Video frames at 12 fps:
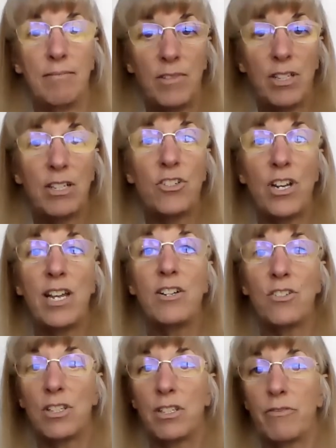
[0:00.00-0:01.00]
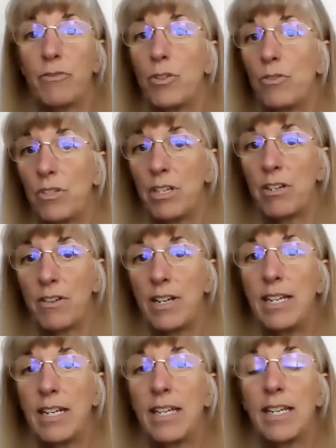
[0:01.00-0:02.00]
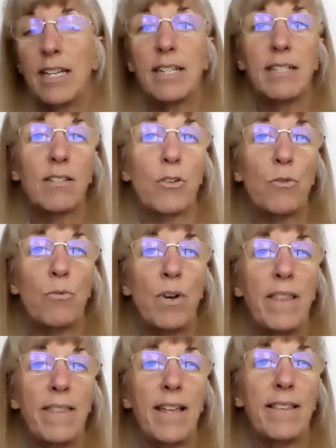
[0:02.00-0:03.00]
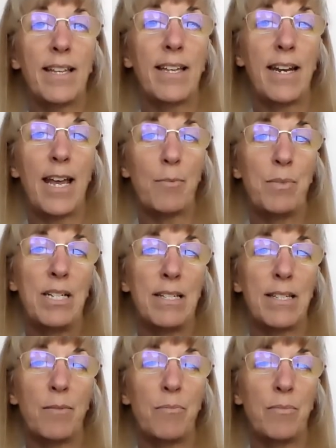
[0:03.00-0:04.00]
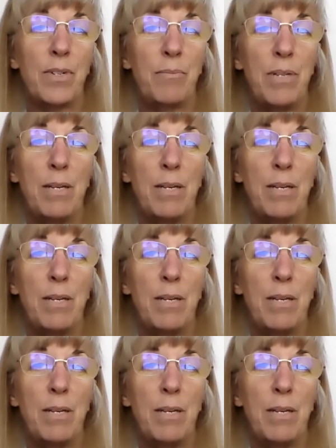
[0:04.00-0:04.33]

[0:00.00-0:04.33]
the change in the foods that you're eating. And so one thing that can happen is that when